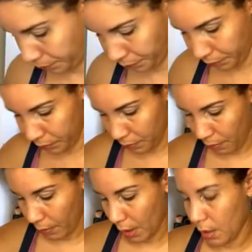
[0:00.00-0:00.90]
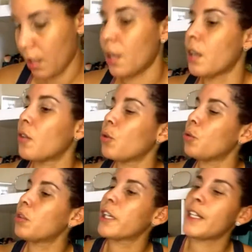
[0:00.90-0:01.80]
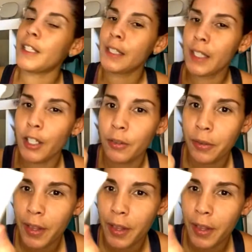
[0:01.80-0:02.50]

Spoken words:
Ooh, look at this cute